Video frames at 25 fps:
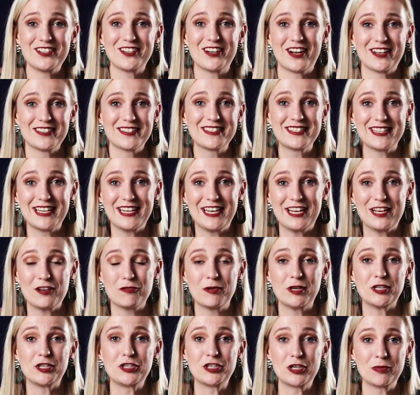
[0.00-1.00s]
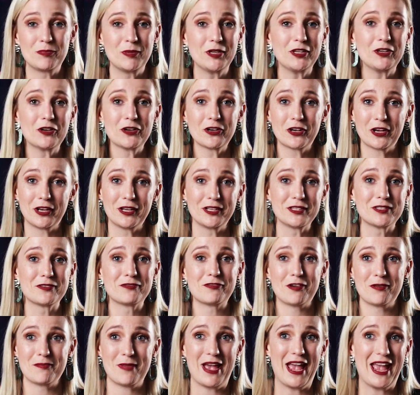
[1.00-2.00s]
to consider when shipping your goods
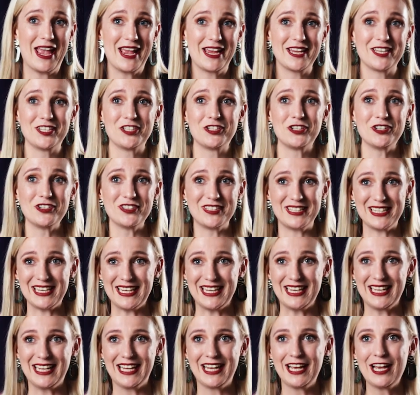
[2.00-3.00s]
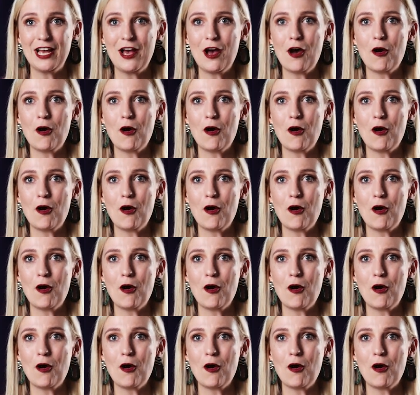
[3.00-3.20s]
from A to Z.